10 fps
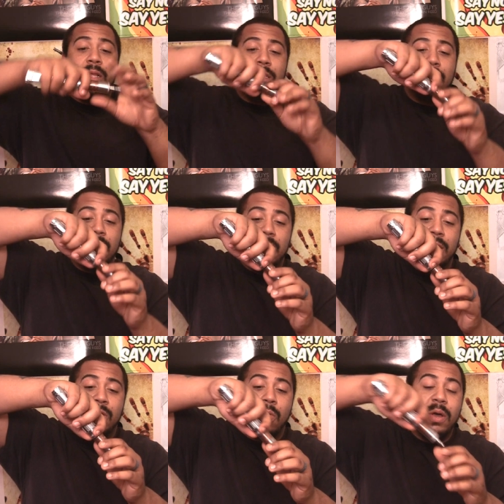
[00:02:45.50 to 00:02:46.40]

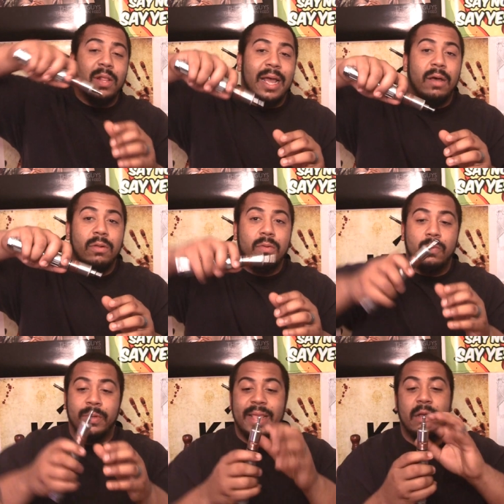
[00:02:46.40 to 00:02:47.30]
the coil out
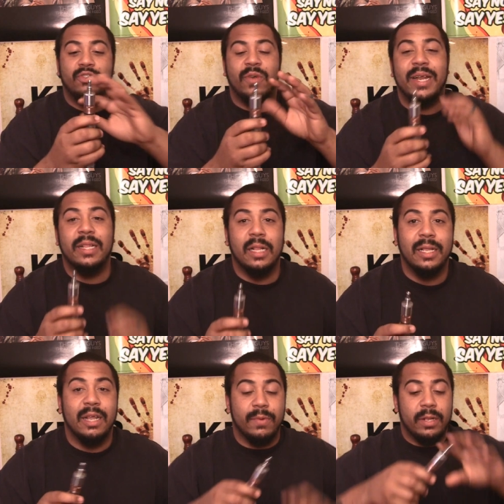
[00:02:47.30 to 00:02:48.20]
without draining the
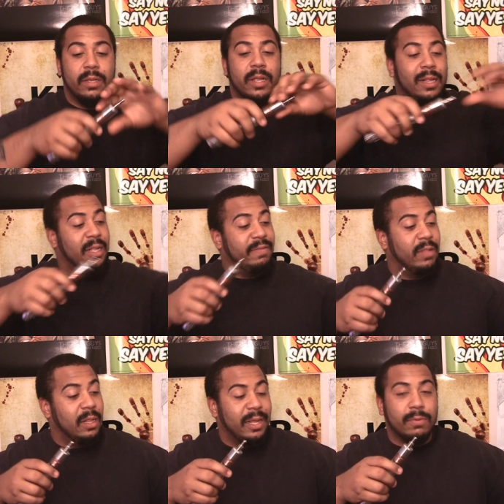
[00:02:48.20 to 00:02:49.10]
liquid and leave
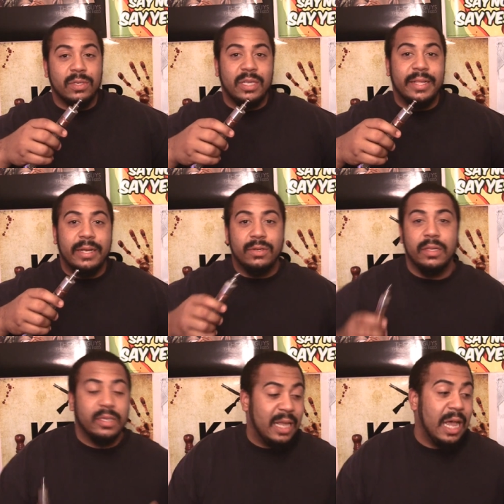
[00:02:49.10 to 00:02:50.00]
the liquid sitting there to
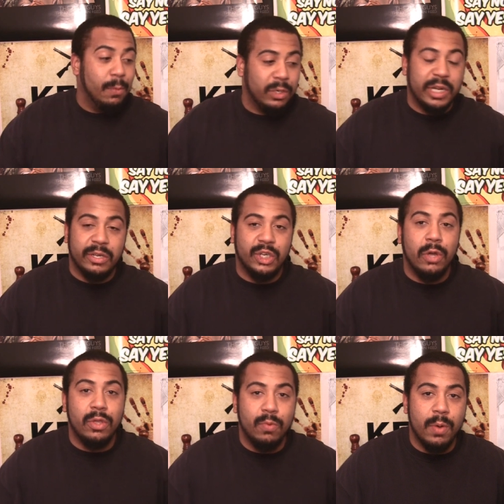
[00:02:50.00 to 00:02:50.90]
the side, which I'll
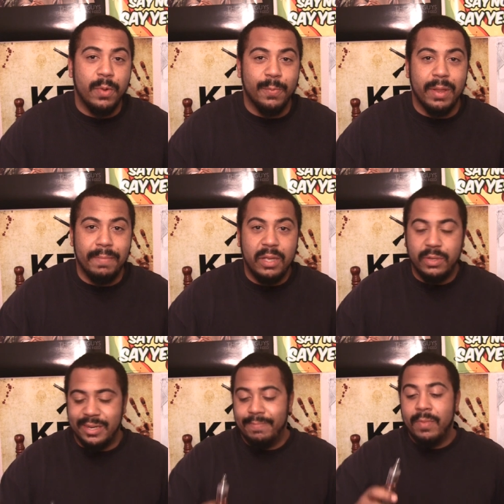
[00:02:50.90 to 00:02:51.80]
show you when we
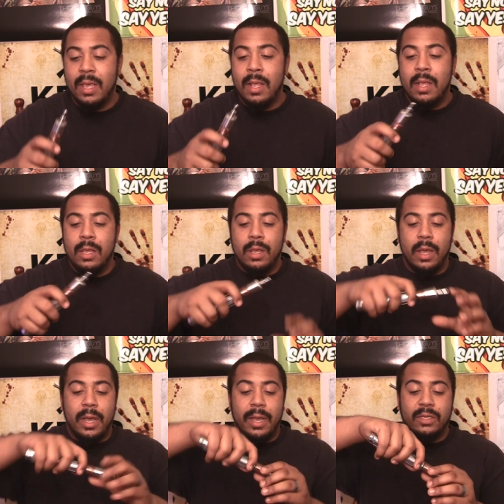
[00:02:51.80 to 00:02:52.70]
rebuild it.
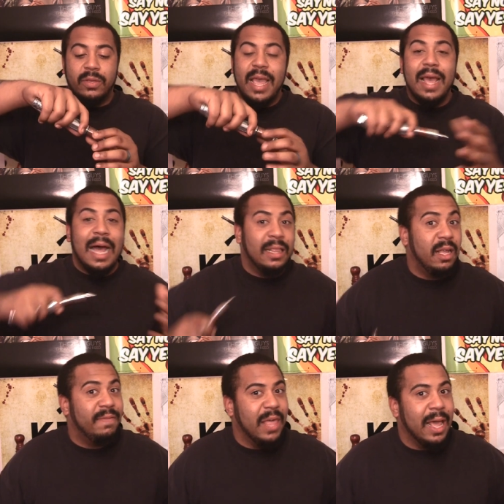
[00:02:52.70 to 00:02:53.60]
So yeah, I
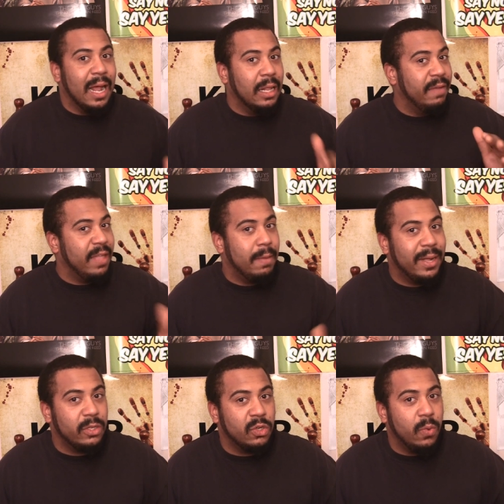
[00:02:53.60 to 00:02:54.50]
love that. I love that
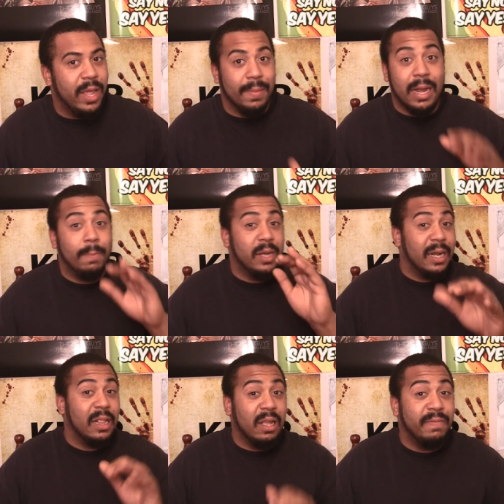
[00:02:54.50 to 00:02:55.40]
about the Squape, and I'm going
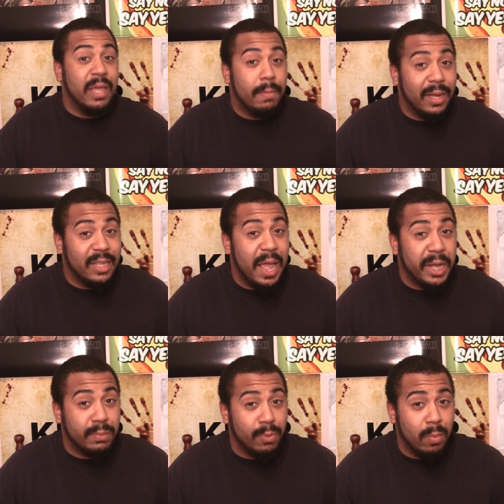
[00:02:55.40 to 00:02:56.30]
to love that about the
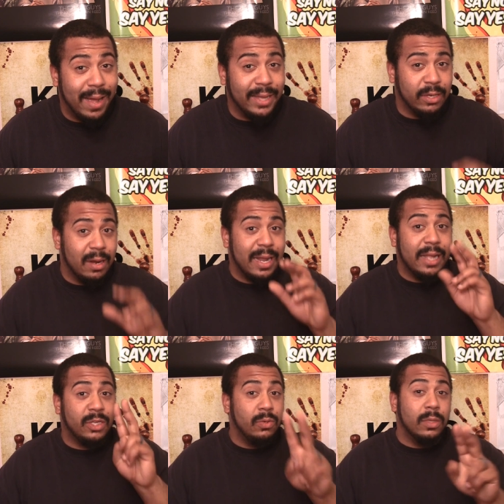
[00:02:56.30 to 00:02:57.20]
Expromizer. I
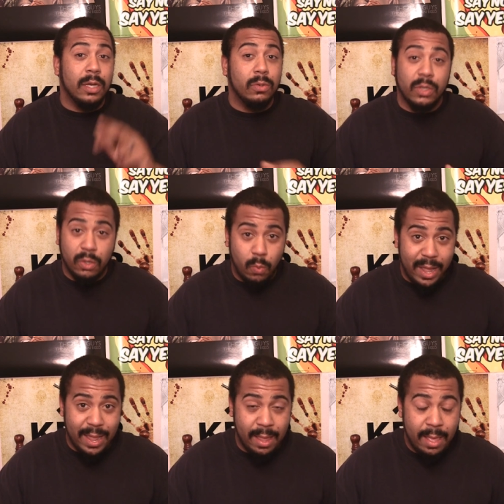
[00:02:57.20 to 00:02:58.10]
got 2 of those on the
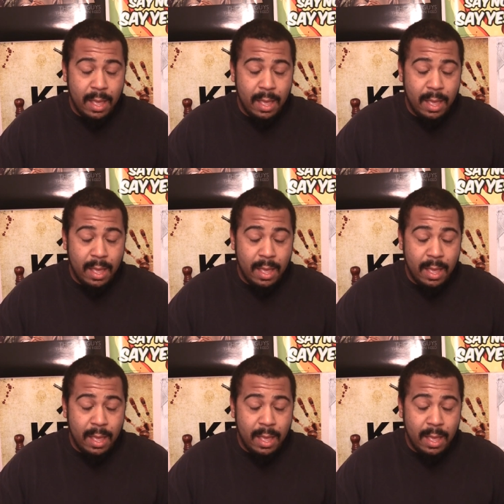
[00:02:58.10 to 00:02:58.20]
way.